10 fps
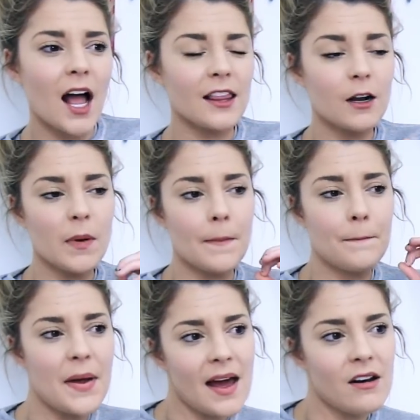a little bit
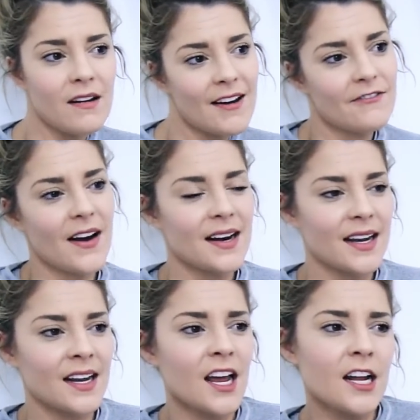better at
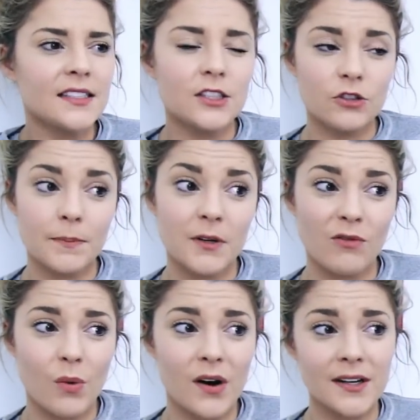finding
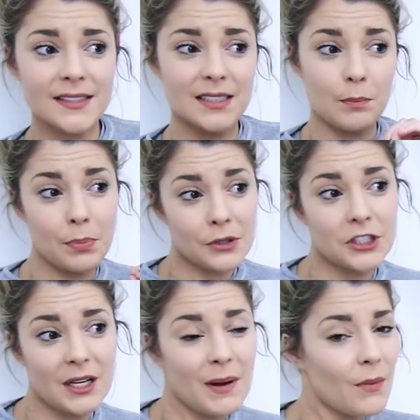descriptive words to
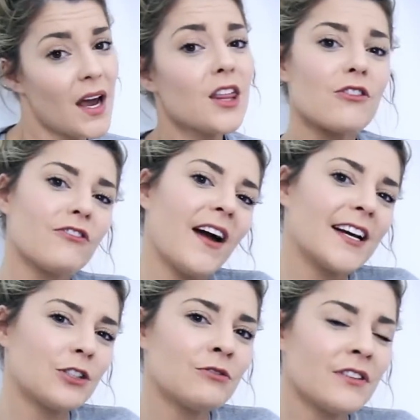bullshit my way through
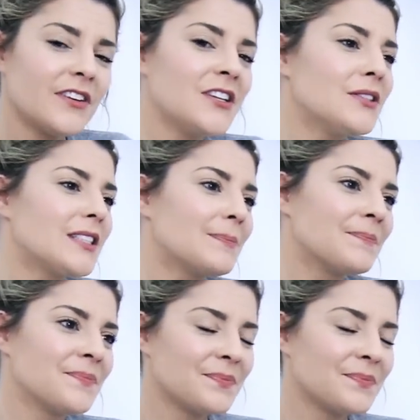fashion reviews.